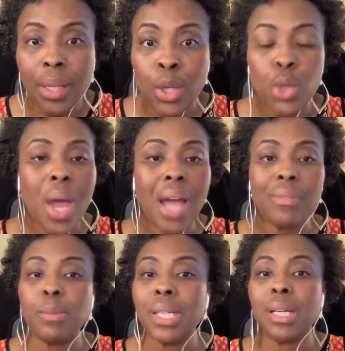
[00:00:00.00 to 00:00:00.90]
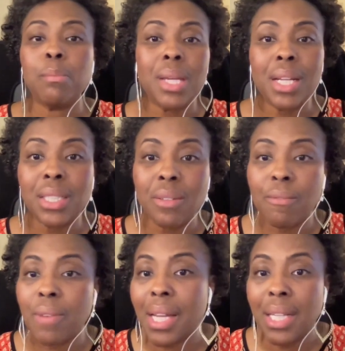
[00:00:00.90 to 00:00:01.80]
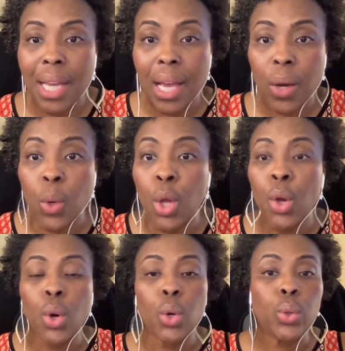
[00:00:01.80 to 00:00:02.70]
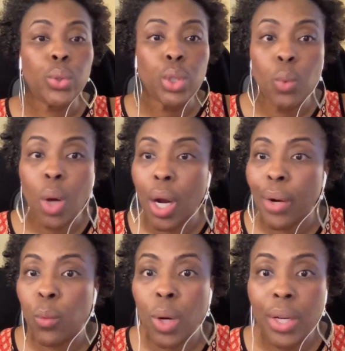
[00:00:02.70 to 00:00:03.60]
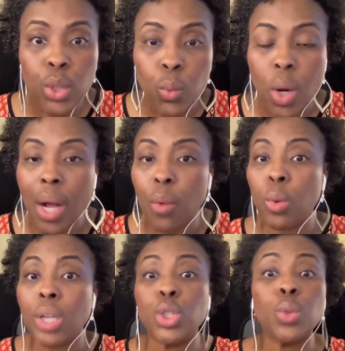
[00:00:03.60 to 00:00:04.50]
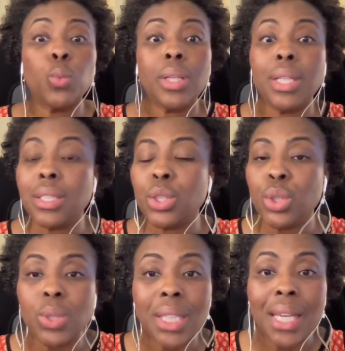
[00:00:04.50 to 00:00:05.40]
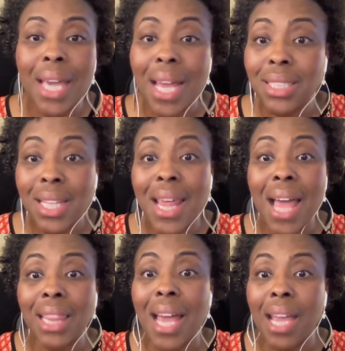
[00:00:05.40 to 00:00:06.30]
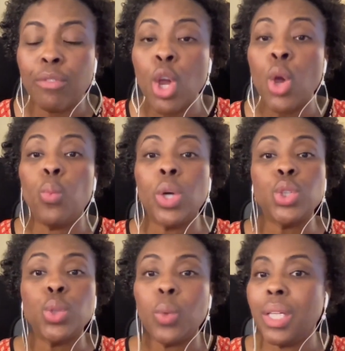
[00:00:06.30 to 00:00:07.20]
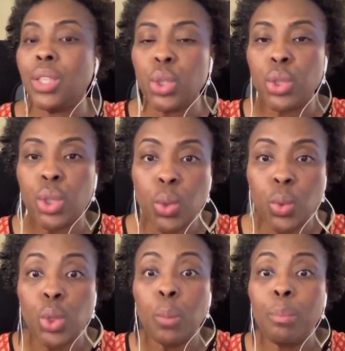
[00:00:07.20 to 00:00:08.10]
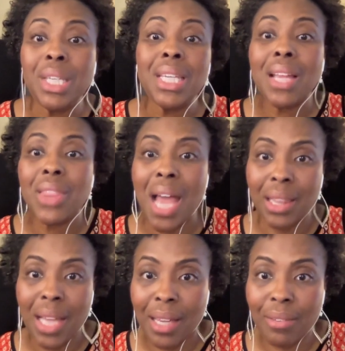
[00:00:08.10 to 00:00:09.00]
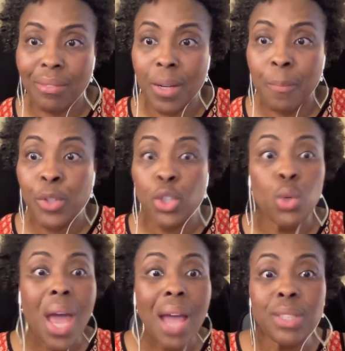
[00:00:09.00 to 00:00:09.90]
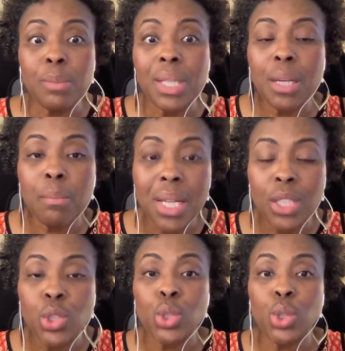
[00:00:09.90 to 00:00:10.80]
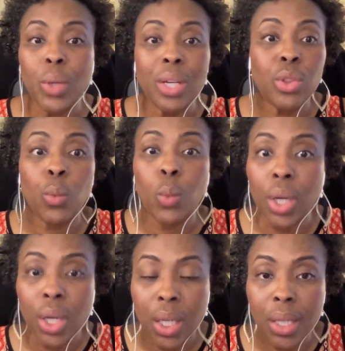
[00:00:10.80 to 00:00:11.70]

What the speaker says: You have to be committed to finding out who you are, what you want, what you're willing to do to get to that life, what you're willing to do to be in that life. You have to be committed to doing the work.